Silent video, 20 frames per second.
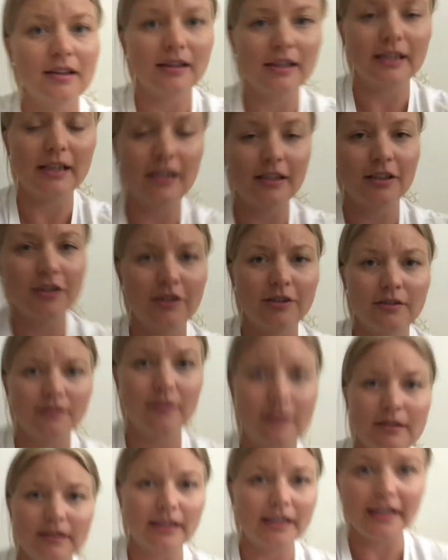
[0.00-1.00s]
like
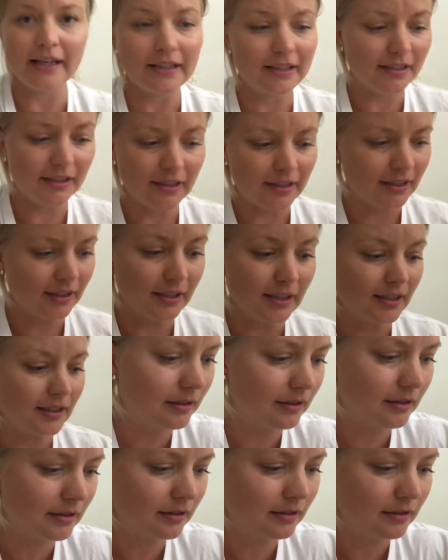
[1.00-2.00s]
edited
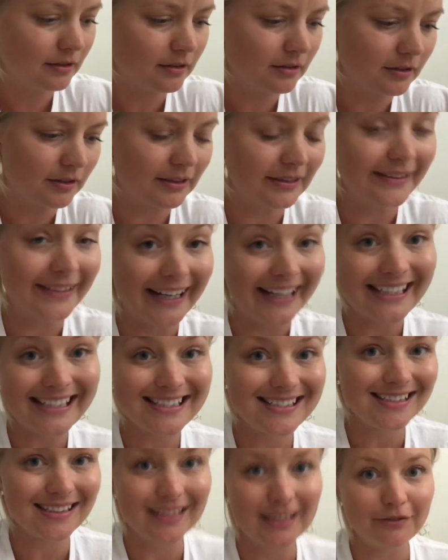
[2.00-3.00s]
ah.
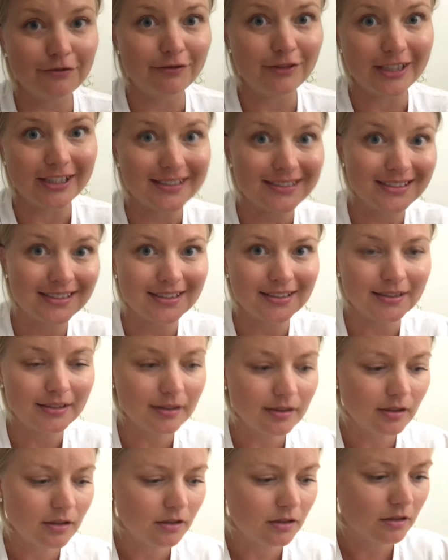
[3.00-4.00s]
nicely
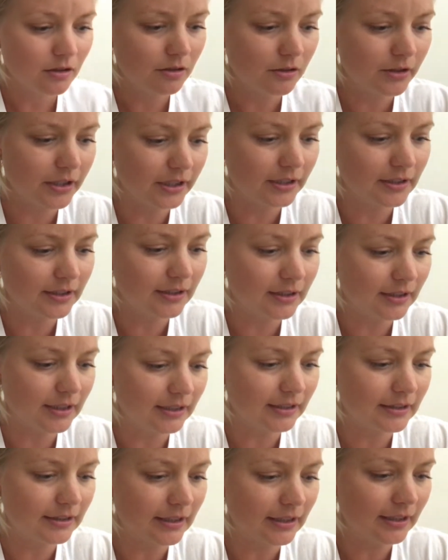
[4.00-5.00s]
written or anything
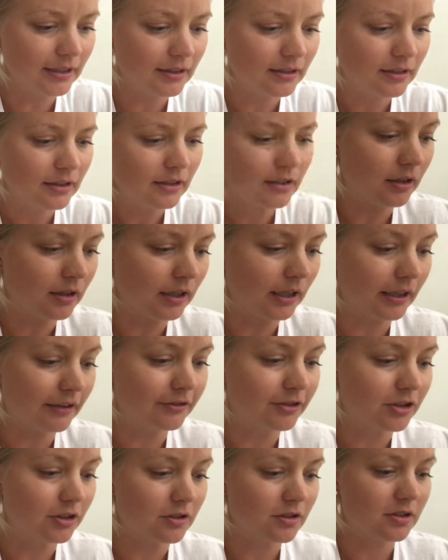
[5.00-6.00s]
like that
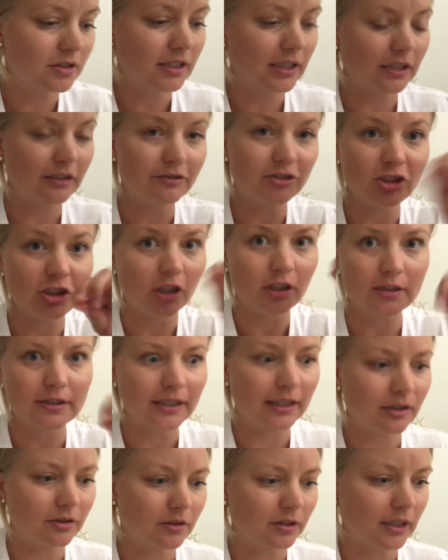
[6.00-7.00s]
I've just kind of jot
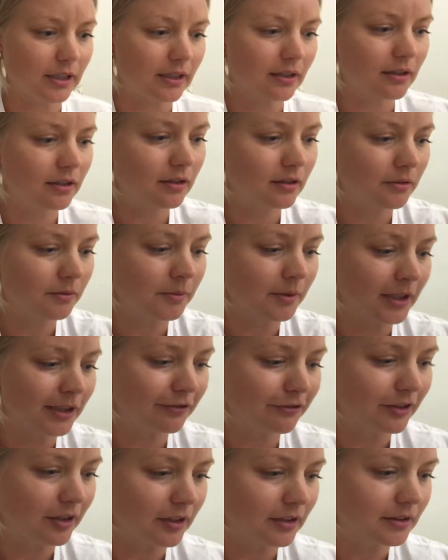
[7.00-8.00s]
down like what
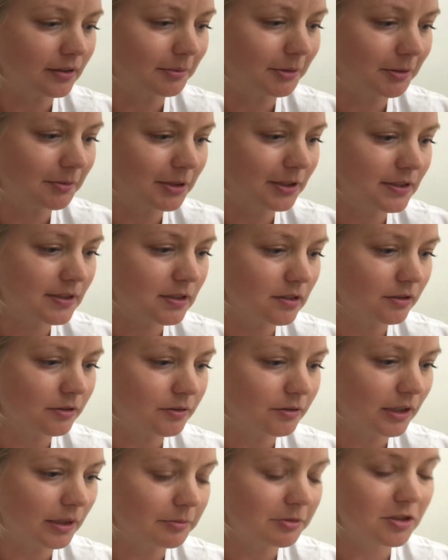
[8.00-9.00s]
I feel at the moment.
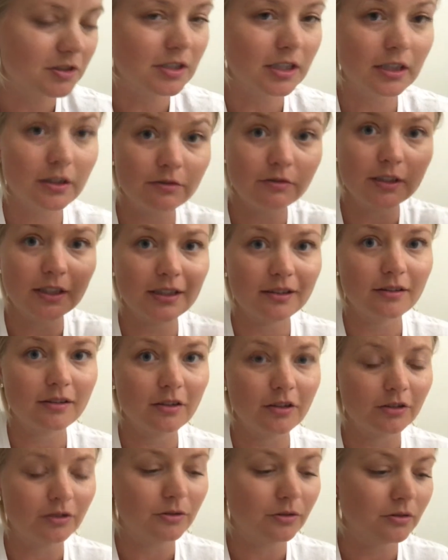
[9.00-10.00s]
So I'm just gonna read it
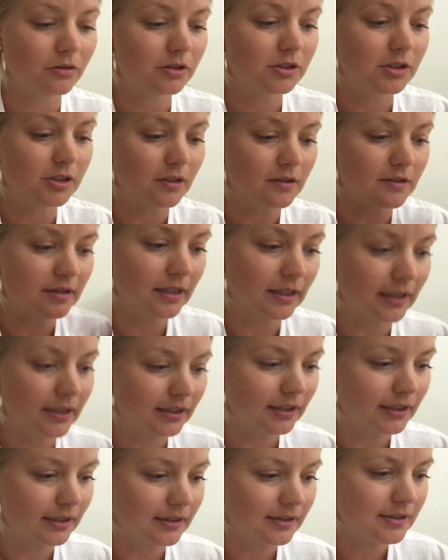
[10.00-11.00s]
through just like
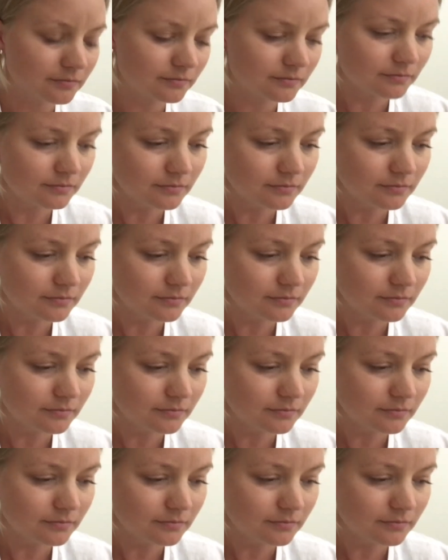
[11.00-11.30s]
it is.